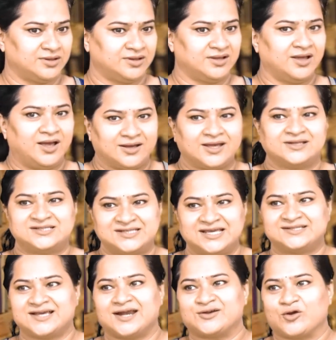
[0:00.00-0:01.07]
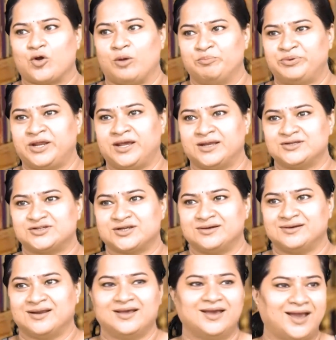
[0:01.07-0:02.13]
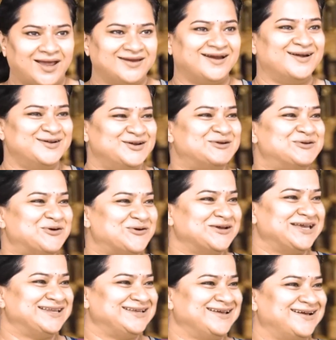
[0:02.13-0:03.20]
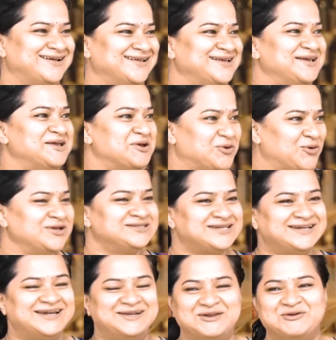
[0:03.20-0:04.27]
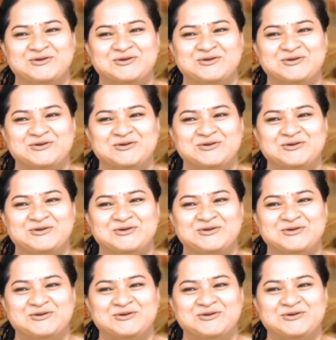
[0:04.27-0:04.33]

Again, CSAT comprehension, an underdog area. Coincidentally, you'll